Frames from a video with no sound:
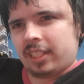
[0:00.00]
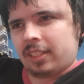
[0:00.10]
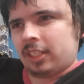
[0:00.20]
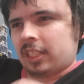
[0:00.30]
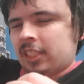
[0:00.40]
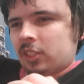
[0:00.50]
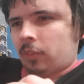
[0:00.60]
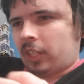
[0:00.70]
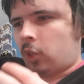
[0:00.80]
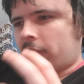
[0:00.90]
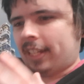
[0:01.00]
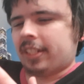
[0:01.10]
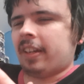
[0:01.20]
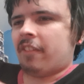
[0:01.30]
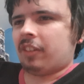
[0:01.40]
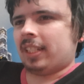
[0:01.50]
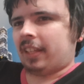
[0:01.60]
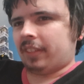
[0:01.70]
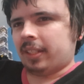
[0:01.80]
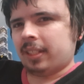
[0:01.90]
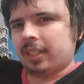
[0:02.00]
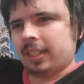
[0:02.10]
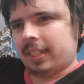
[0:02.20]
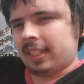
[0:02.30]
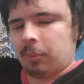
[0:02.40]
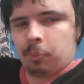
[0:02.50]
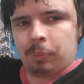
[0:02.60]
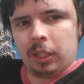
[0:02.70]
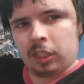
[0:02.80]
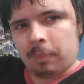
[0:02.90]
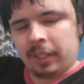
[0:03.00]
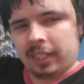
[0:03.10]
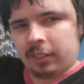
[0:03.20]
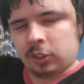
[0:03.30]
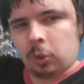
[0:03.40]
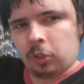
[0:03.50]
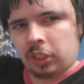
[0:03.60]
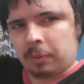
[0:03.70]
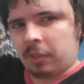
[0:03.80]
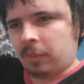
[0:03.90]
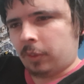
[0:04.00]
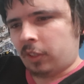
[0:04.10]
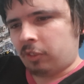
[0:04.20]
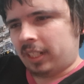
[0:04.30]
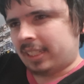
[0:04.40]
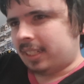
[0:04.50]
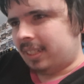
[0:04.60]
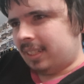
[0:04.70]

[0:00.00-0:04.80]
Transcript: He's doing the whole Nigerian thing. He's at Peel Companies, that soldiers come out of him from the ring. He's